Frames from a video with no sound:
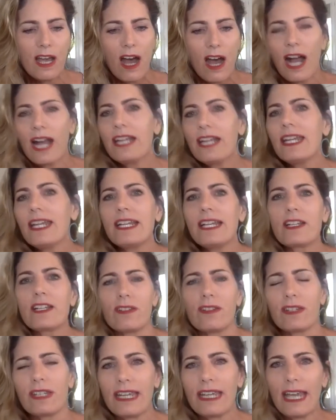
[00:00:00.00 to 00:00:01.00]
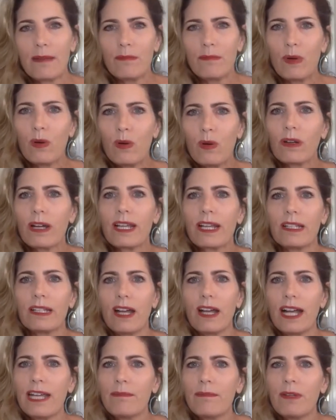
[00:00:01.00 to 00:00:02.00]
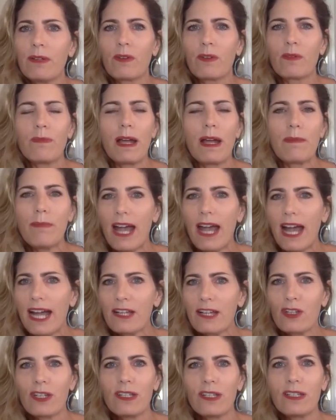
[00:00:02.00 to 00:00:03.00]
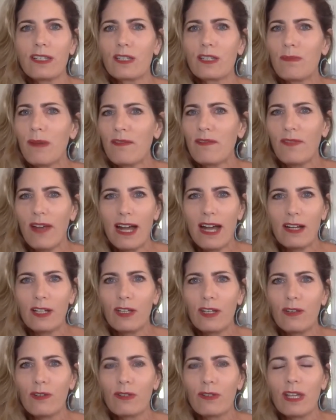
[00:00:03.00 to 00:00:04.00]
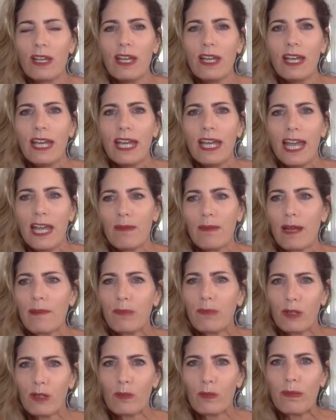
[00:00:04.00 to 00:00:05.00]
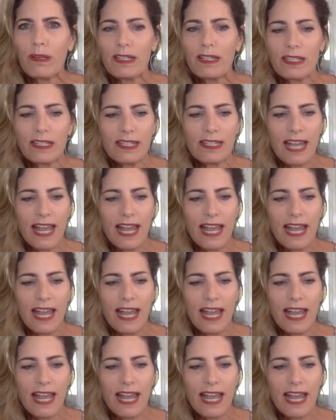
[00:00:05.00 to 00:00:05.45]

I needed to get more in alignment with my passions, my values, and my purpose.